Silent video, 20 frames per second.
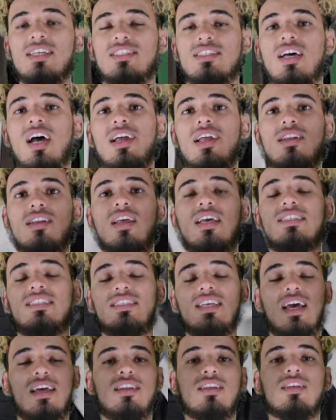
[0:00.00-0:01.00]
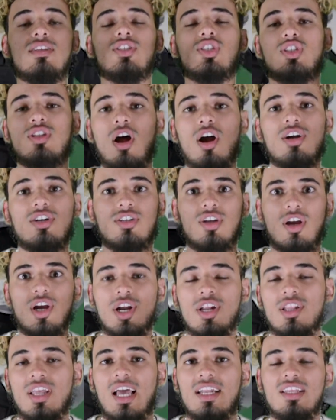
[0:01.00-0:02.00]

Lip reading: said start early. I